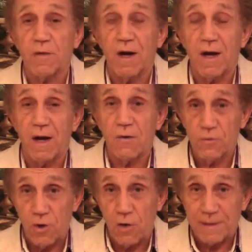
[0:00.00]

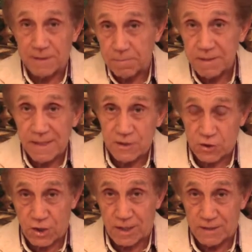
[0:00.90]
who know about the
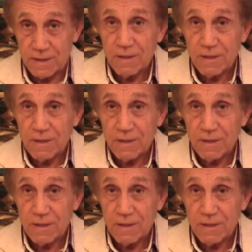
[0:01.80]
pH chart.